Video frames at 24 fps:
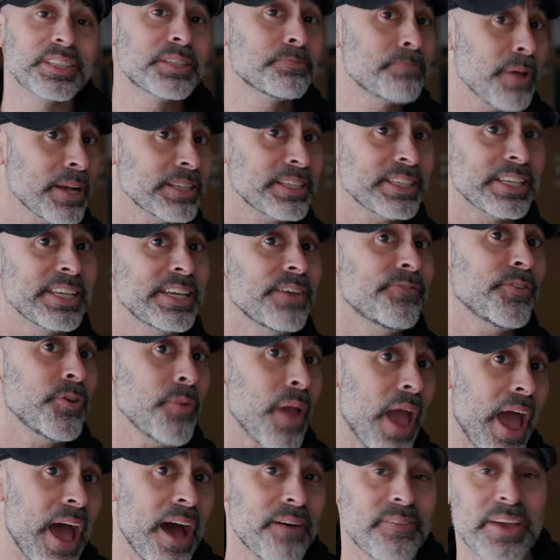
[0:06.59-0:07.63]
especially if you
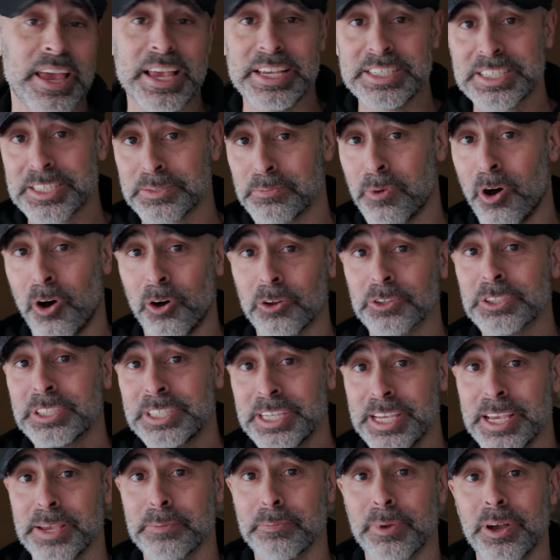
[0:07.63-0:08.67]
have a small
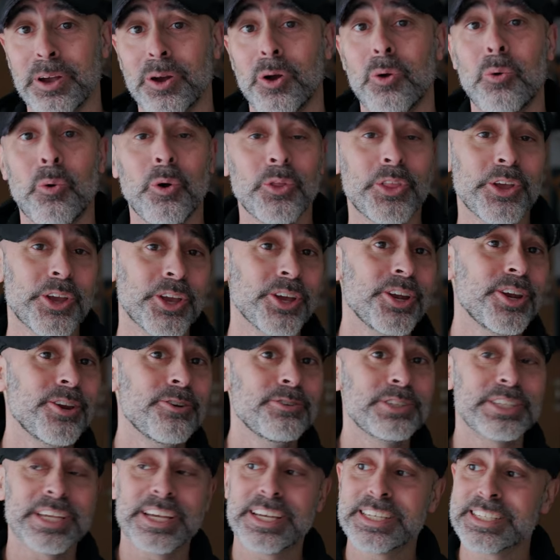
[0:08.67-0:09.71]
team. Well, the good
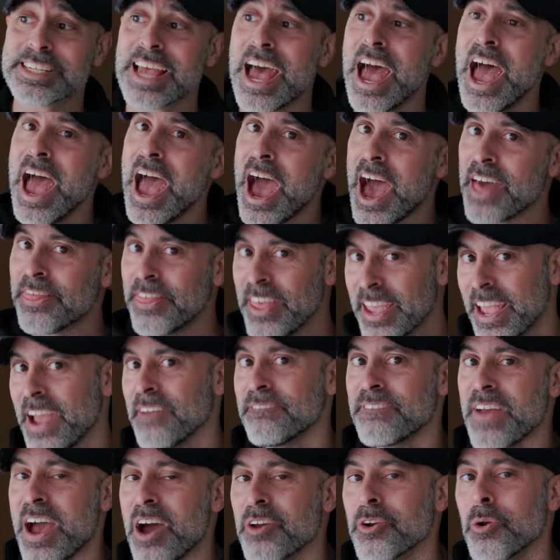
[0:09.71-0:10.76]
news is, I think I
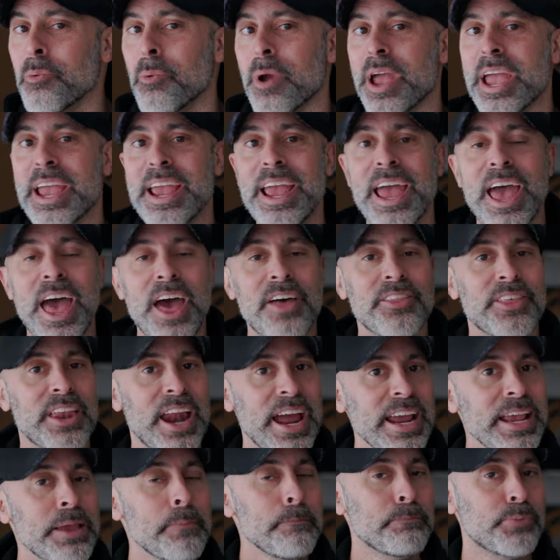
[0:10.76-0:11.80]
found a way that
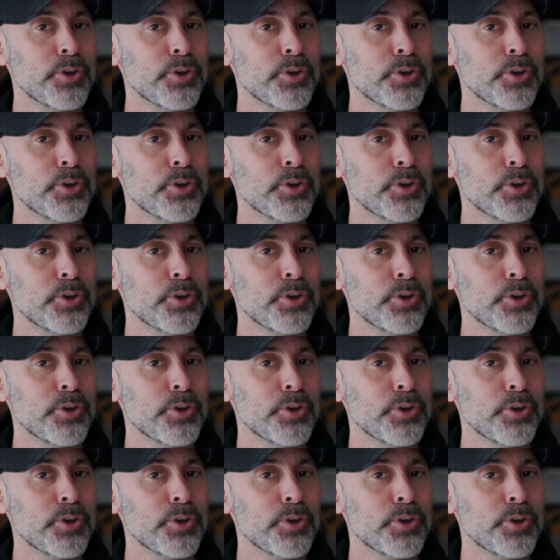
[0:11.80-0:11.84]
I can